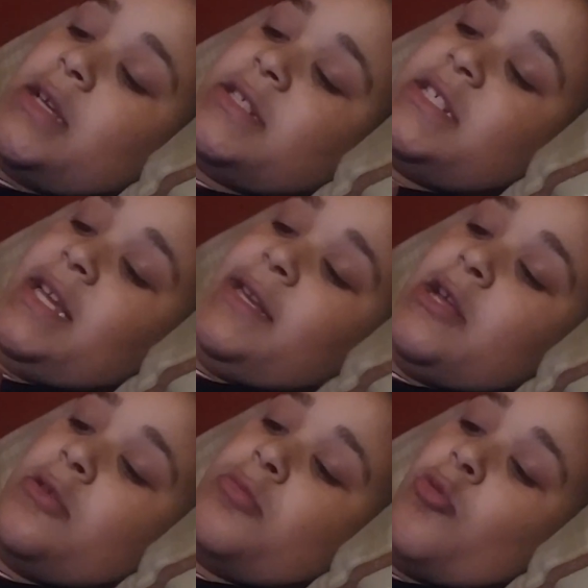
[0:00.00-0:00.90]
She
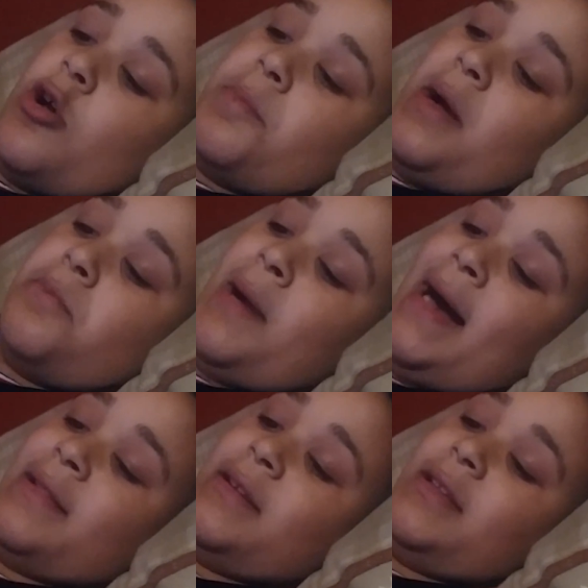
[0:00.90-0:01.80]
knows more about
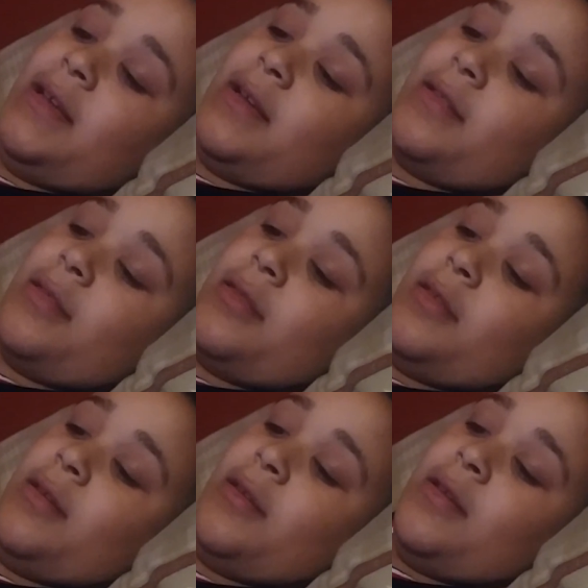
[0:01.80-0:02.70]

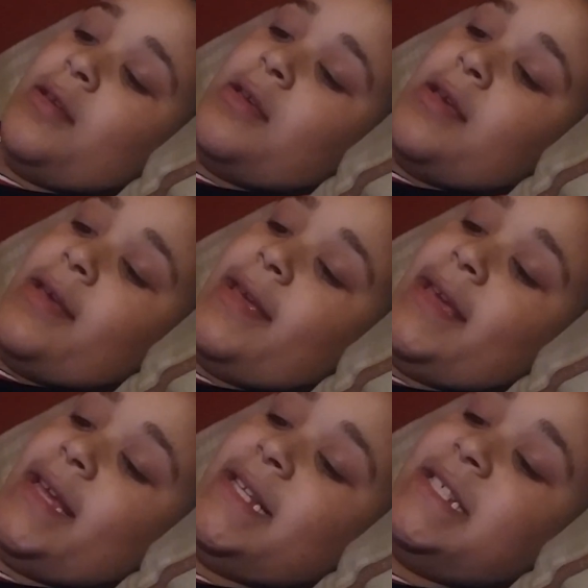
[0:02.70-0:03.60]
politics,
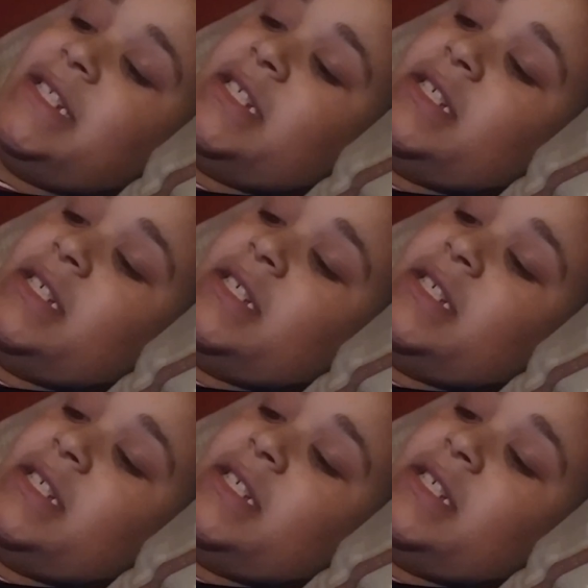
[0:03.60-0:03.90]
and